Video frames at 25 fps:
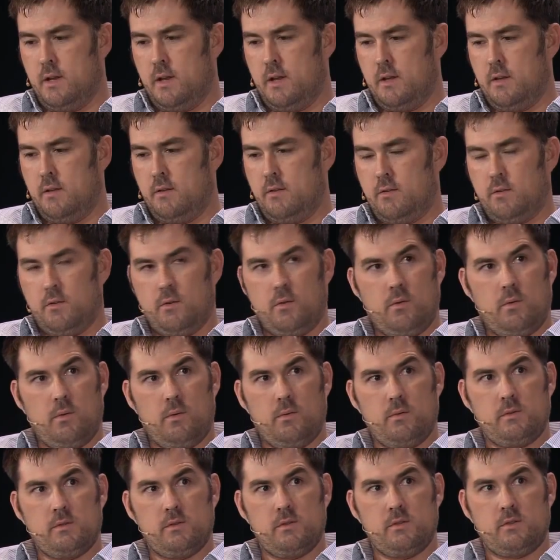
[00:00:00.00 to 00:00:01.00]
dead, so I
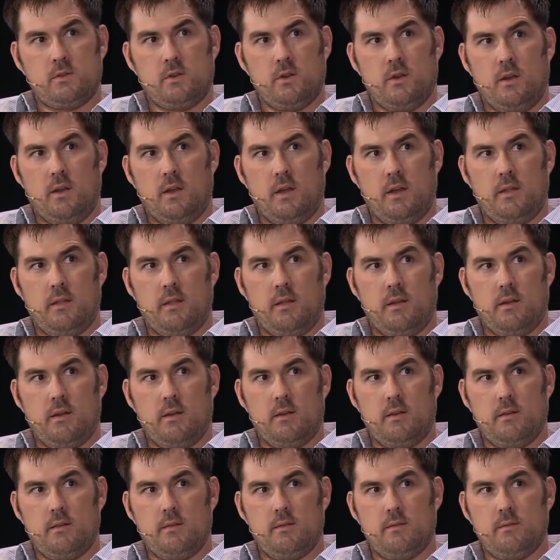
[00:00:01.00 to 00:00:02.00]
wasn't just going to lay
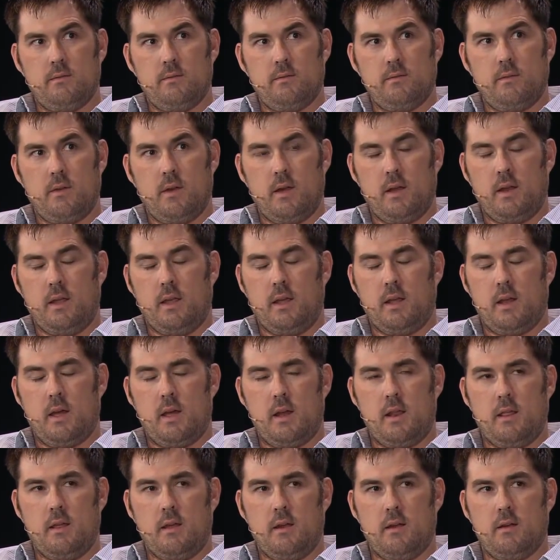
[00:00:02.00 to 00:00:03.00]
there. I had to get
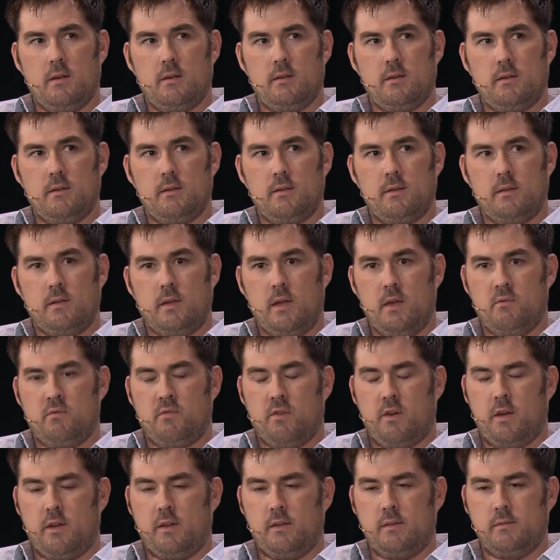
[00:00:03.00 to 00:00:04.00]
out of there, keep
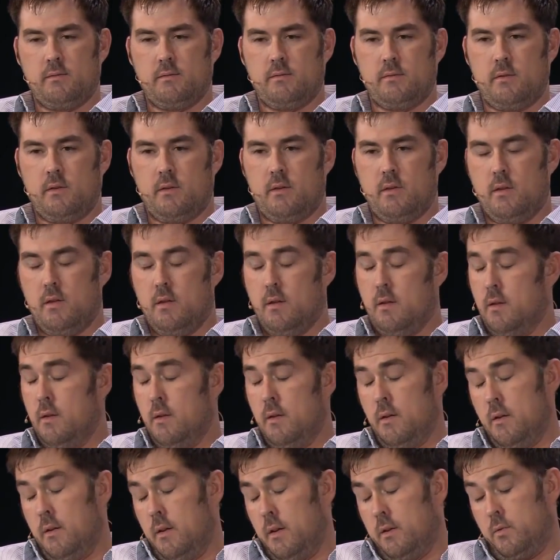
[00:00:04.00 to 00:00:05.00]
fighting.
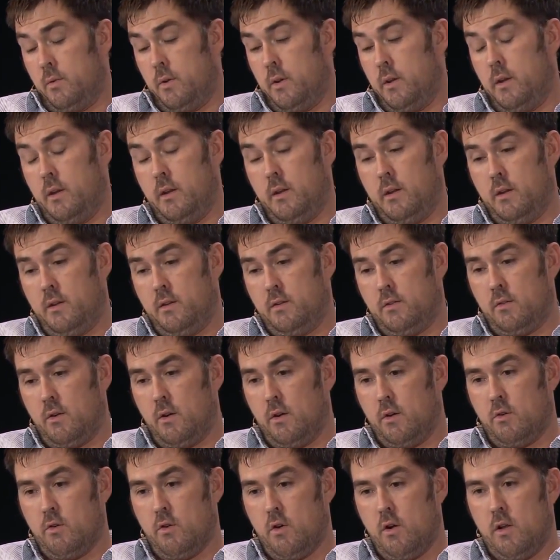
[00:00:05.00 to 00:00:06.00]
That's what I did. I just
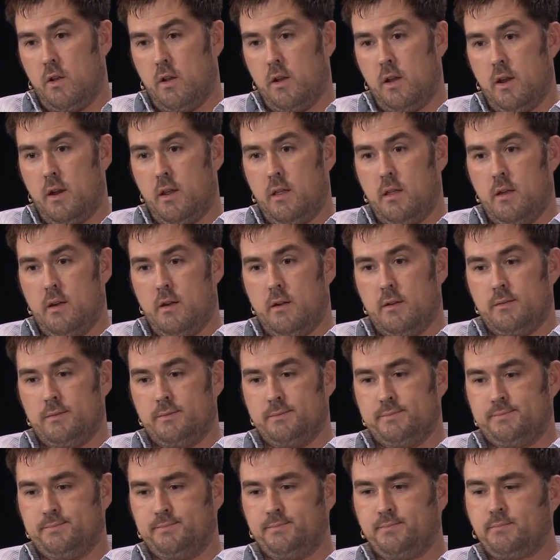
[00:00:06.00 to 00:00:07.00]
started crawling out of there.
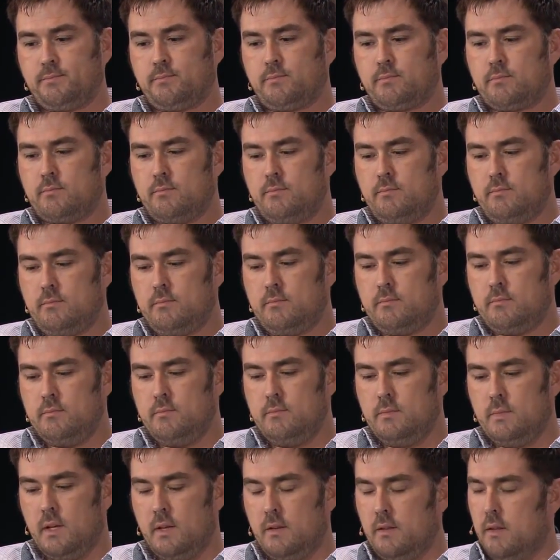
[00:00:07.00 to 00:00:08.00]

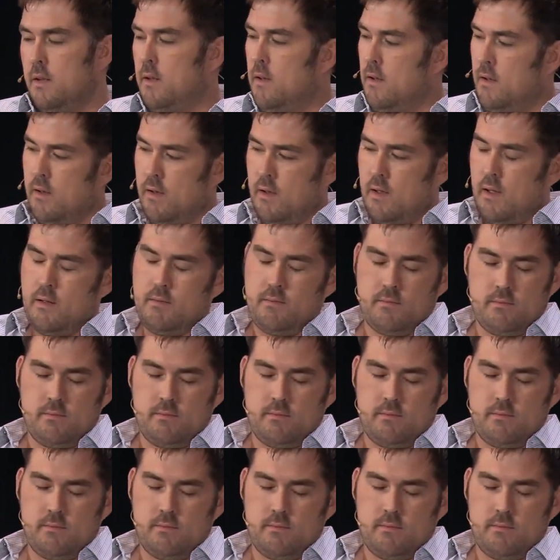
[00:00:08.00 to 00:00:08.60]
And then